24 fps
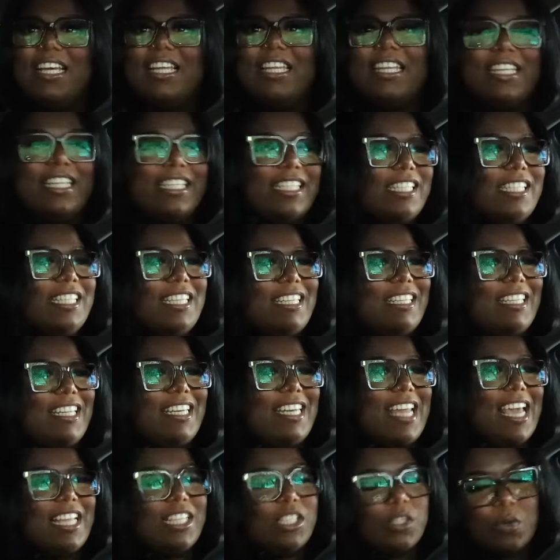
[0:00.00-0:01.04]
listening to
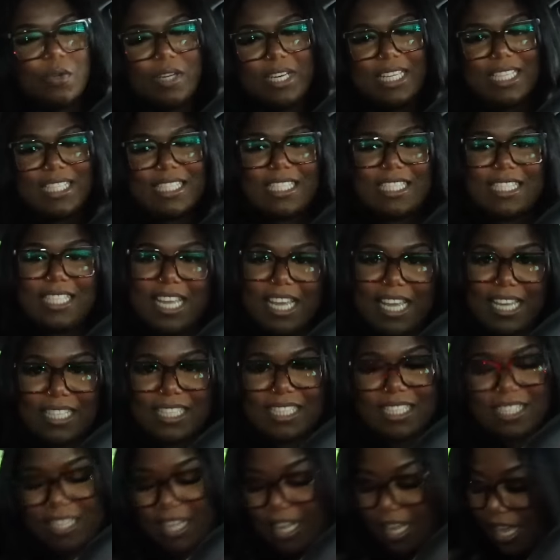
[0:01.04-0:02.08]
Day
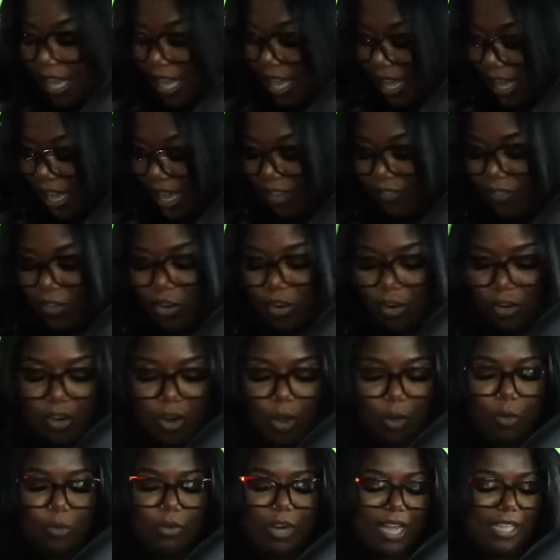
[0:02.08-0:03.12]
26. If you don't
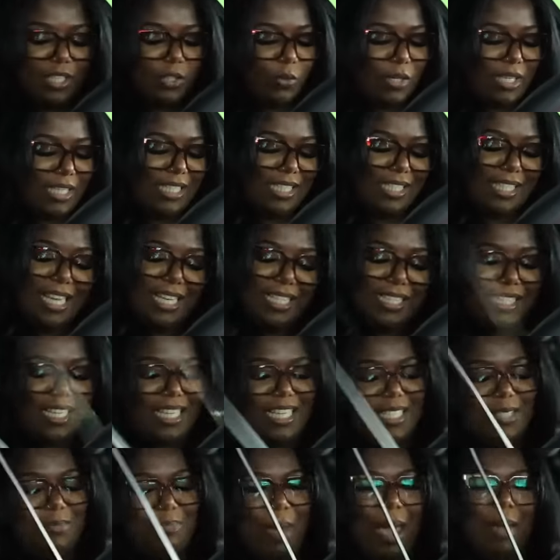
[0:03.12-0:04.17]
know who Day 26
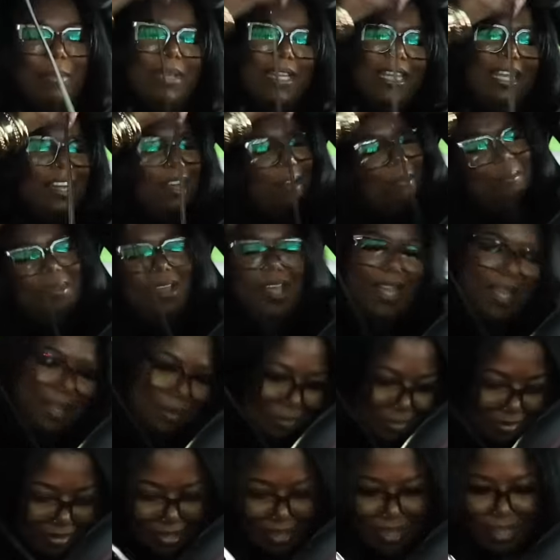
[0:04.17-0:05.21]
is, baby, look him up.
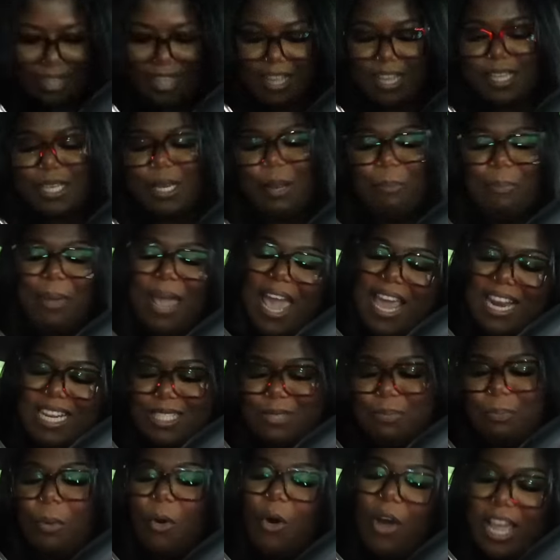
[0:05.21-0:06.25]
The
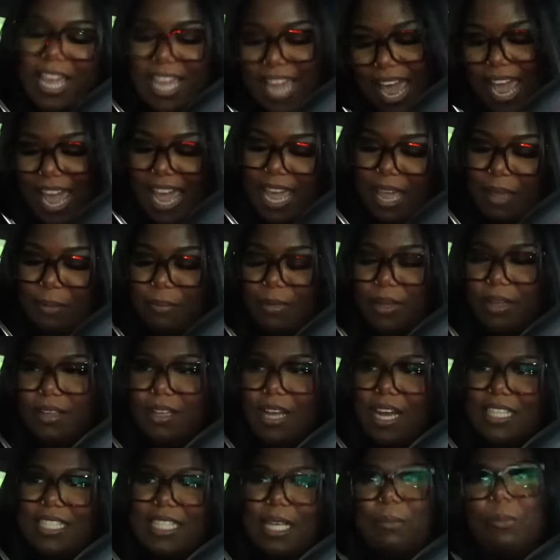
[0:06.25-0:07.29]
baddest boy gang.
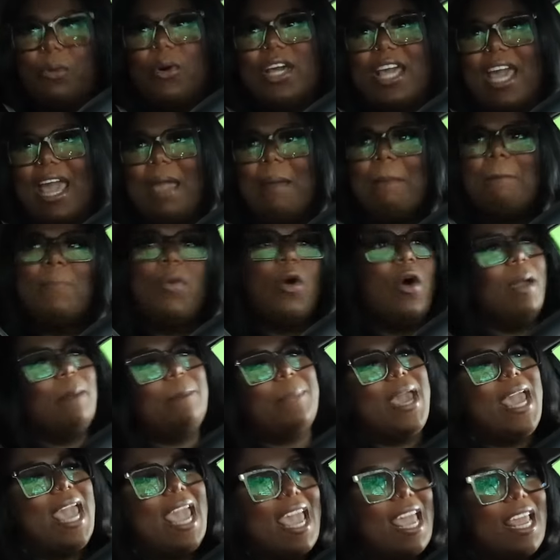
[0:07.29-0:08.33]
I said boy gang. Boy
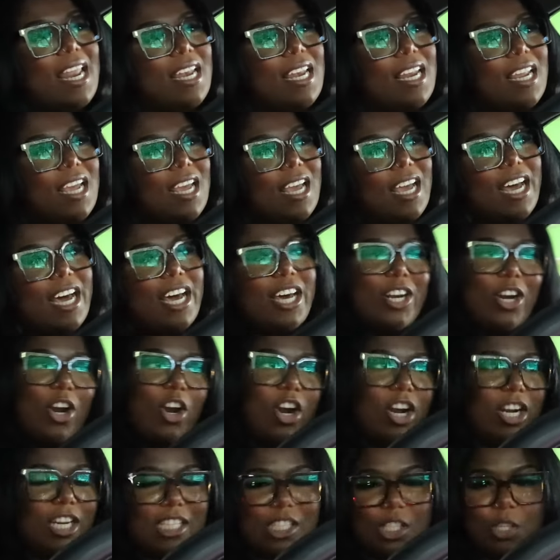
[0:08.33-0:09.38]
band of the
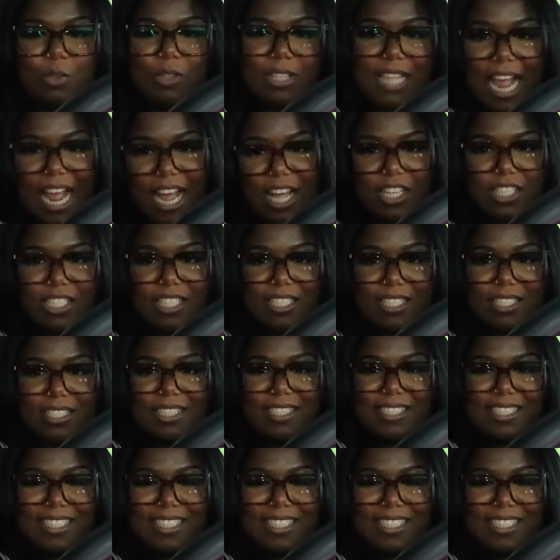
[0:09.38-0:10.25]
early 2000s.